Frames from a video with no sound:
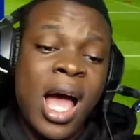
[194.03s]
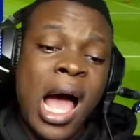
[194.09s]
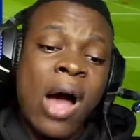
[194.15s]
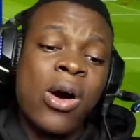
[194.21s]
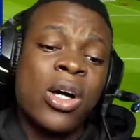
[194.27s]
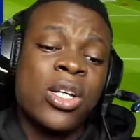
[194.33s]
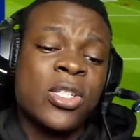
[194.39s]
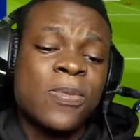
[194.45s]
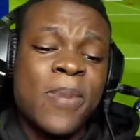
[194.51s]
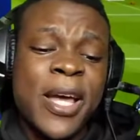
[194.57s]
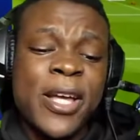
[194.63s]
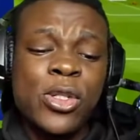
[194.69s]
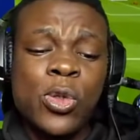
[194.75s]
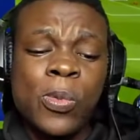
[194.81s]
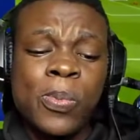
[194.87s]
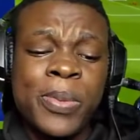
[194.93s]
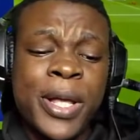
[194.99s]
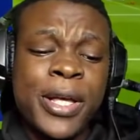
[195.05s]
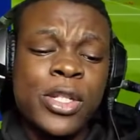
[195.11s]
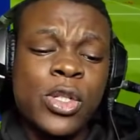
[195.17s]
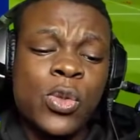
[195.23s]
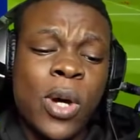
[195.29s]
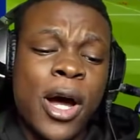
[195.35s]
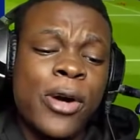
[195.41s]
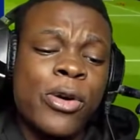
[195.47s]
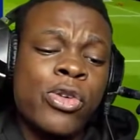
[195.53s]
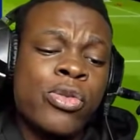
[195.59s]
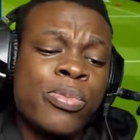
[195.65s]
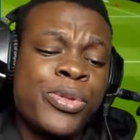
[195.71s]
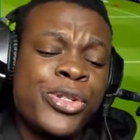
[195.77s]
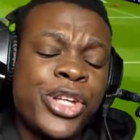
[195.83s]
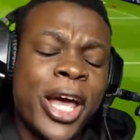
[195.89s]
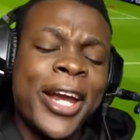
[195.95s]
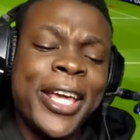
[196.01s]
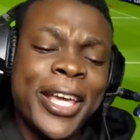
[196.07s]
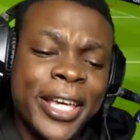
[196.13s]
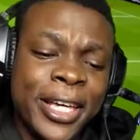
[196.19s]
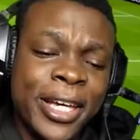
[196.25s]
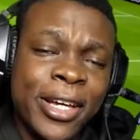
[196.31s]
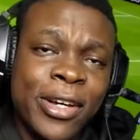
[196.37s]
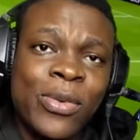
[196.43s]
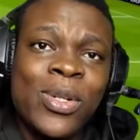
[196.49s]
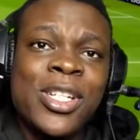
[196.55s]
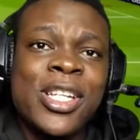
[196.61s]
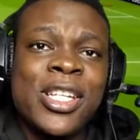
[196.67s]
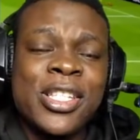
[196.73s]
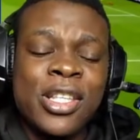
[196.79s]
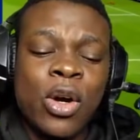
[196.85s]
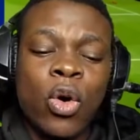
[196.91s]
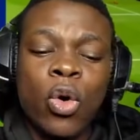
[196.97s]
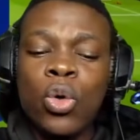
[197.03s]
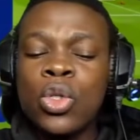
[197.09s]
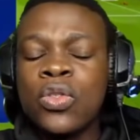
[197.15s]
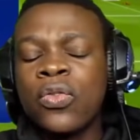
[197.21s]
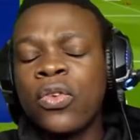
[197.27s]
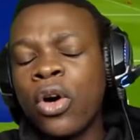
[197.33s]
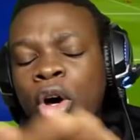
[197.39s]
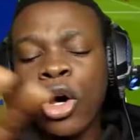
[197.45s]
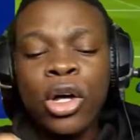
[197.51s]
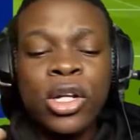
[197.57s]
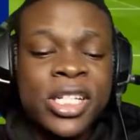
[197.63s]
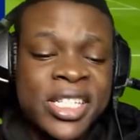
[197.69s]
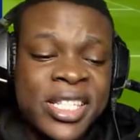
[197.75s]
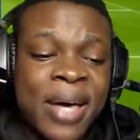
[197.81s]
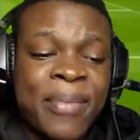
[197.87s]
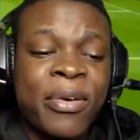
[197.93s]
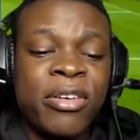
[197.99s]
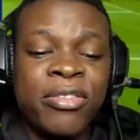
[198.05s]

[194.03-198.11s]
I was meant to play Swarup Shari, which is the host for all these type of